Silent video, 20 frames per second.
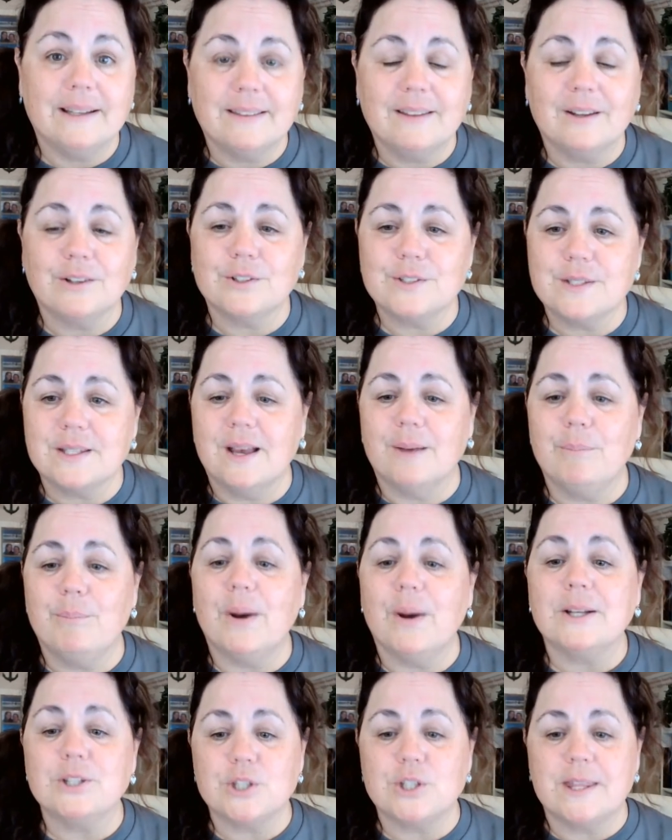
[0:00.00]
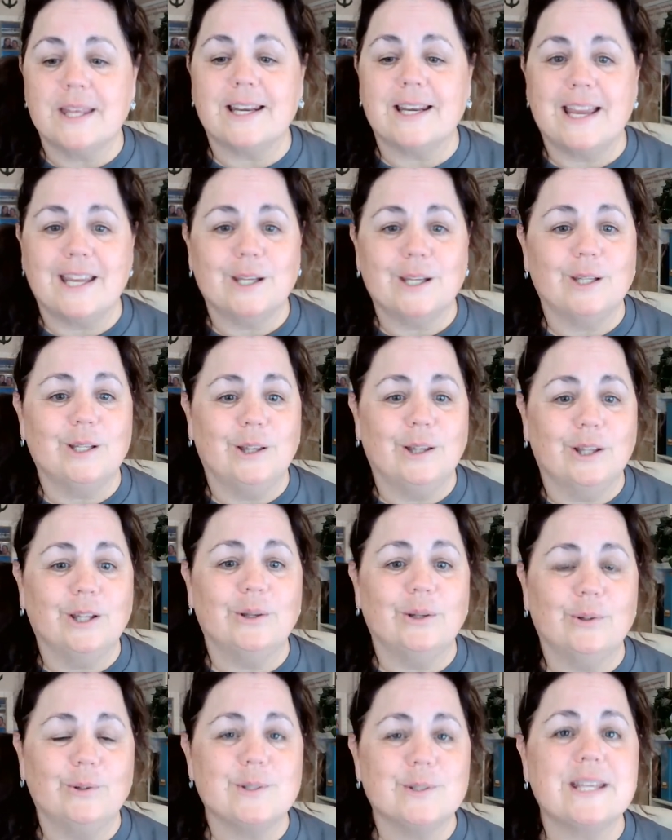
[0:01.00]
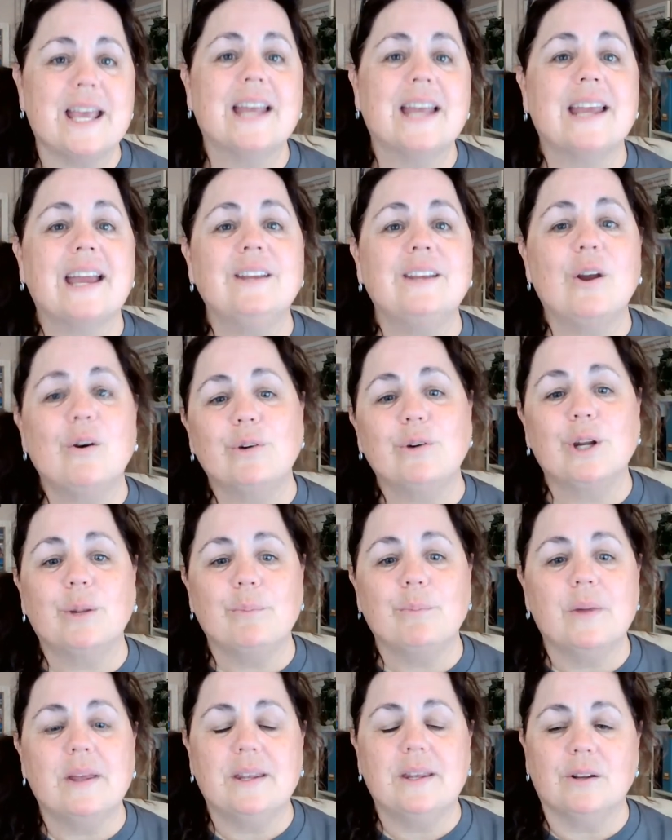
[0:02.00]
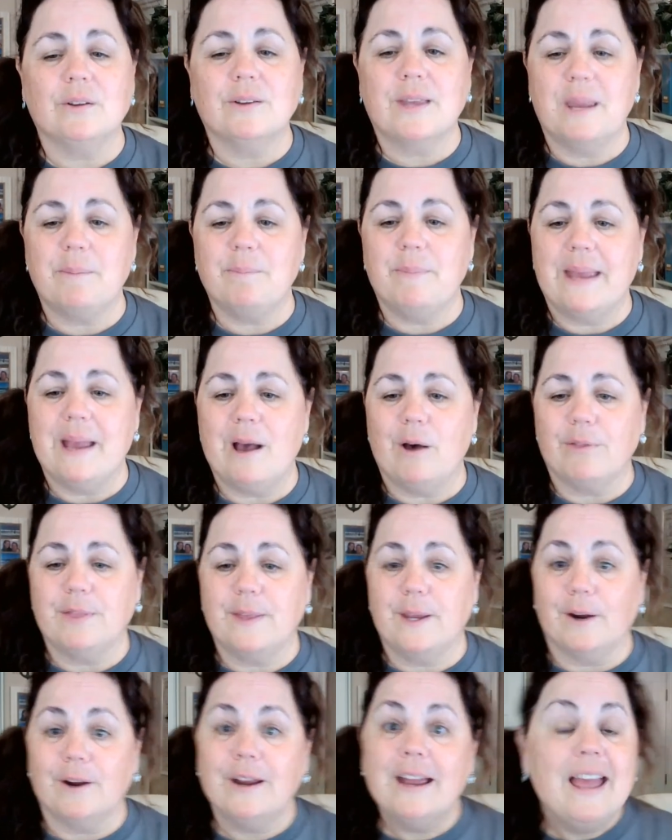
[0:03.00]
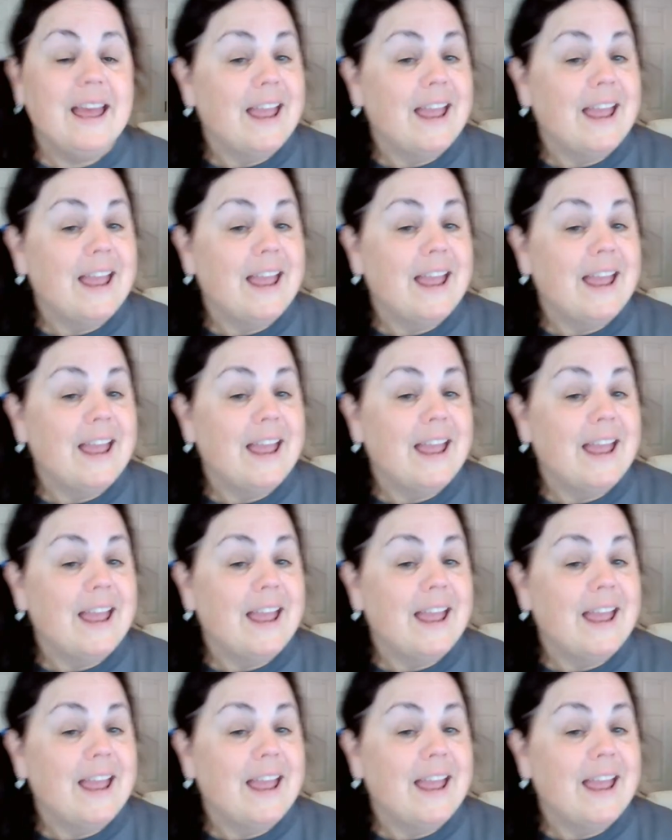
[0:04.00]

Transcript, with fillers: There's a bunch that I could lose and I know it'll keep me healthier,